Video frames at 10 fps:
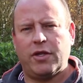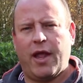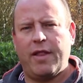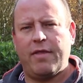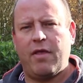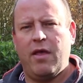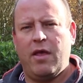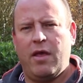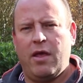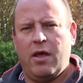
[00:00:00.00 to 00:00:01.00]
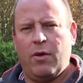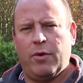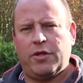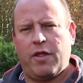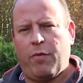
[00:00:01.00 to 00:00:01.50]
lens,
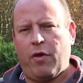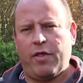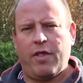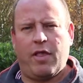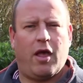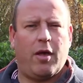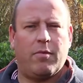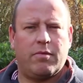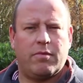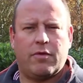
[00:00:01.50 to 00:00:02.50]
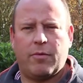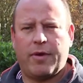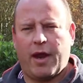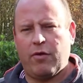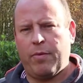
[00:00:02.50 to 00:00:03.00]
which I suppose is some
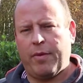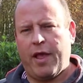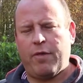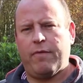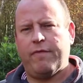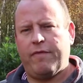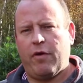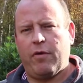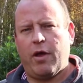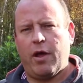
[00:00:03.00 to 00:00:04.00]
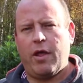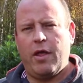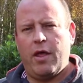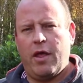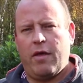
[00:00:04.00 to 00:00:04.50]
kind of replacement for
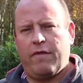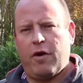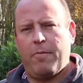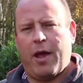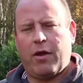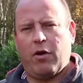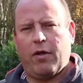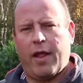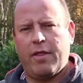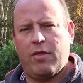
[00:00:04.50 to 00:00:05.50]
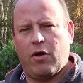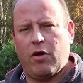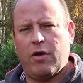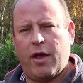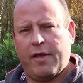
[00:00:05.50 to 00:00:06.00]
a macro lens
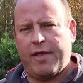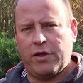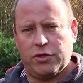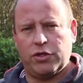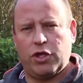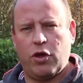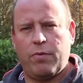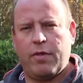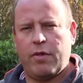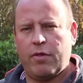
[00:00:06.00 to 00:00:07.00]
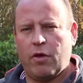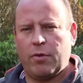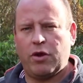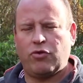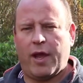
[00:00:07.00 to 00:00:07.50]
or extension tubes. So I'm
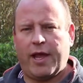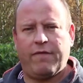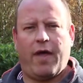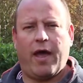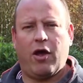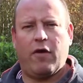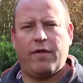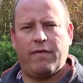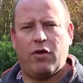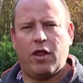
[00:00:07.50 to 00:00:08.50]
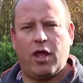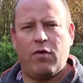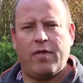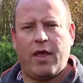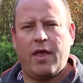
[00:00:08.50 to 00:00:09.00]
going to try and give that a go. I've never really
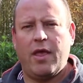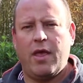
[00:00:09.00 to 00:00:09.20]
used it,